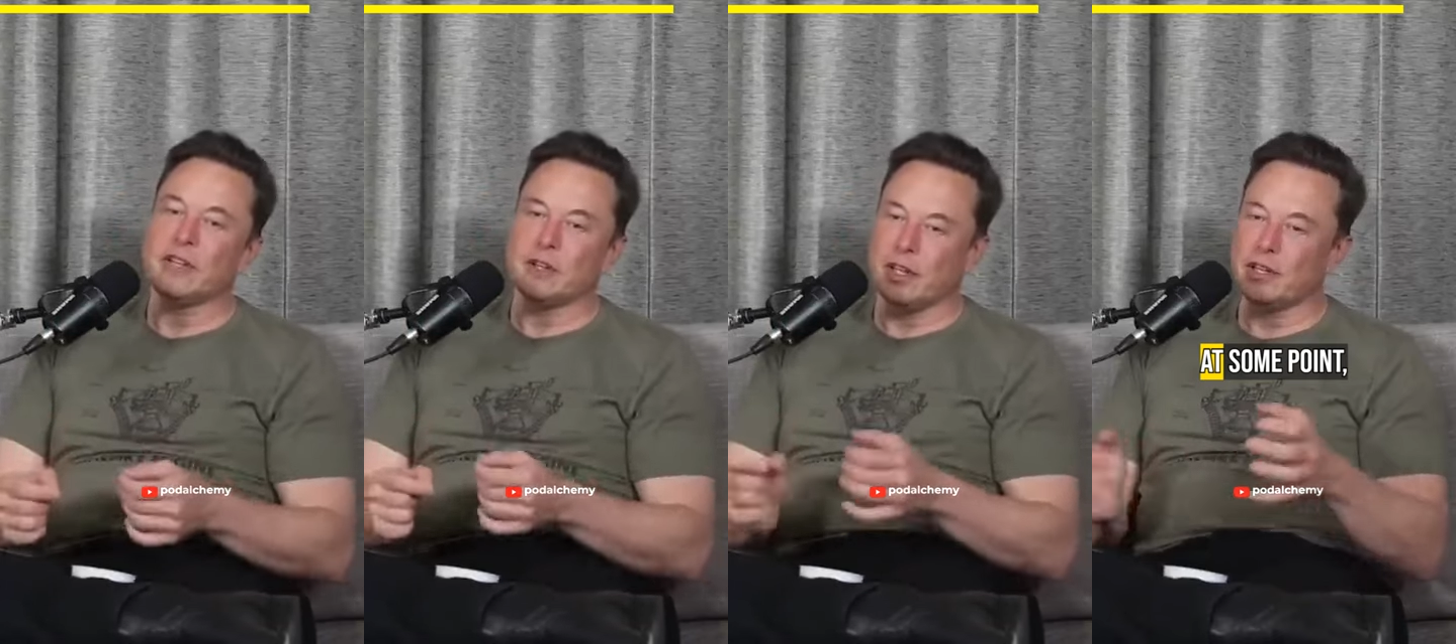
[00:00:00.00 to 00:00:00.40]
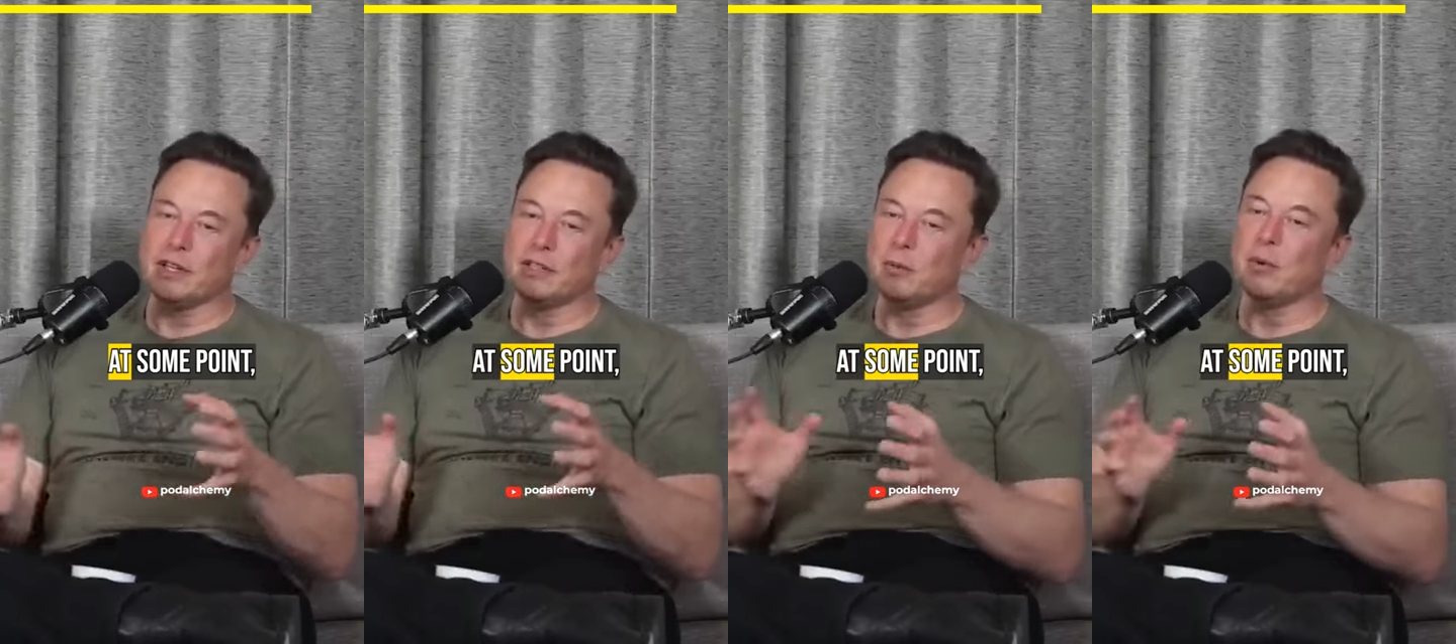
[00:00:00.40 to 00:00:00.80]
at
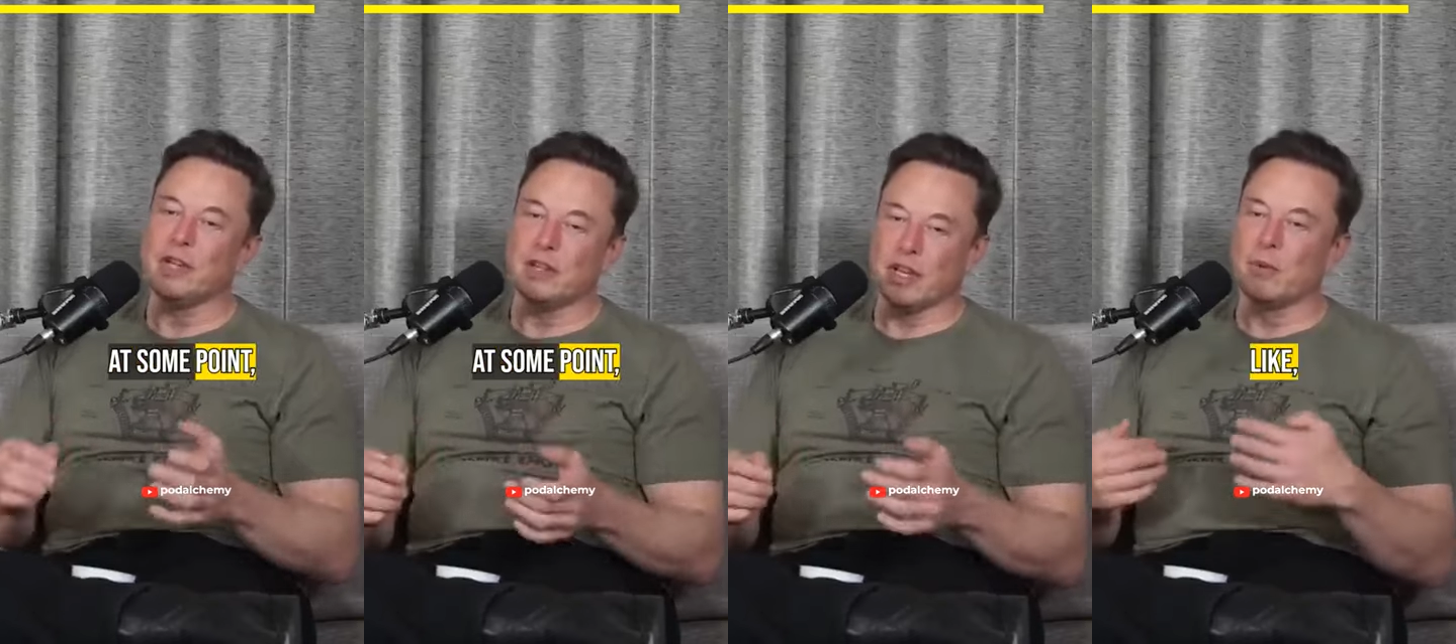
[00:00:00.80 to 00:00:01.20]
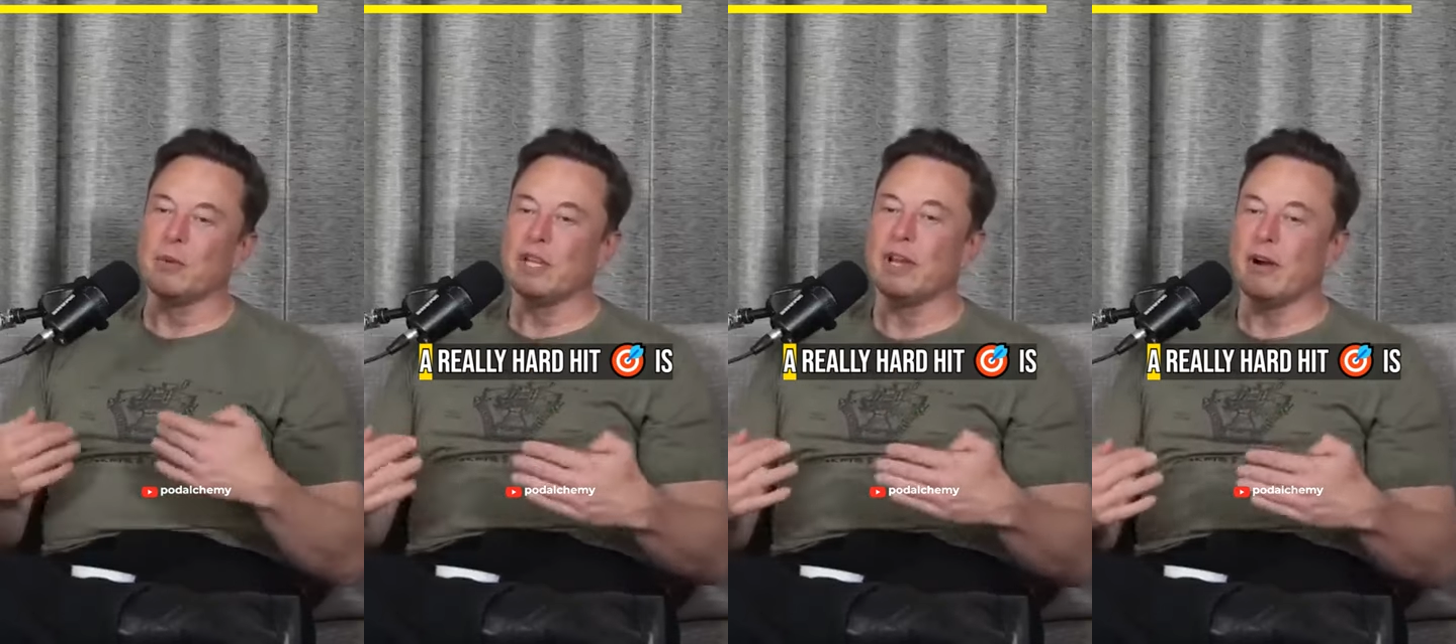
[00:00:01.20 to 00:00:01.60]
a certain point, like a
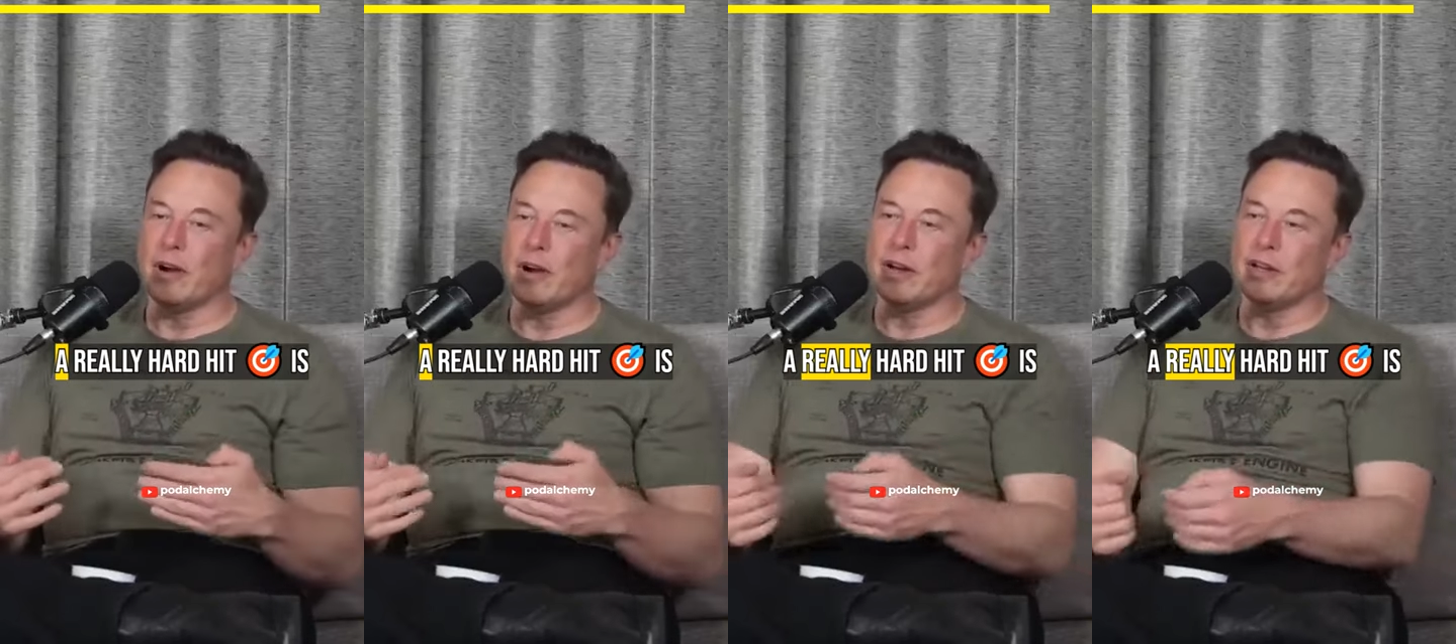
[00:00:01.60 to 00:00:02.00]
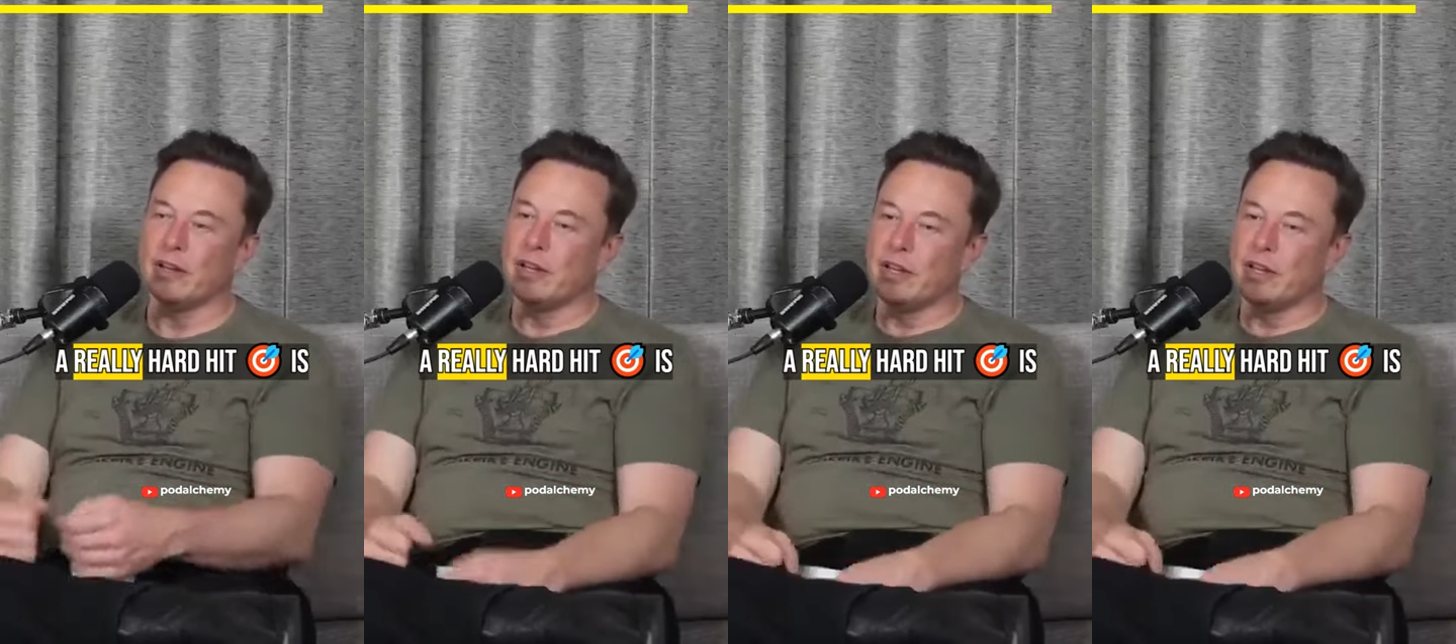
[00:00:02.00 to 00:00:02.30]
really hard,